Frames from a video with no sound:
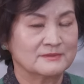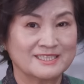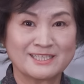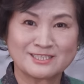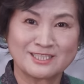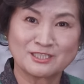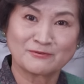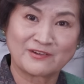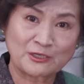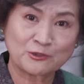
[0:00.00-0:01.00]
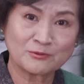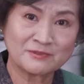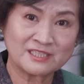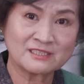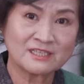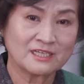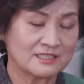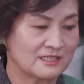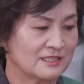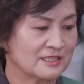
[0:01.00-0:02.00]
It has an inner vacuum lid.
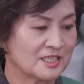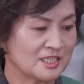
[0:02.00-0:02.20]
It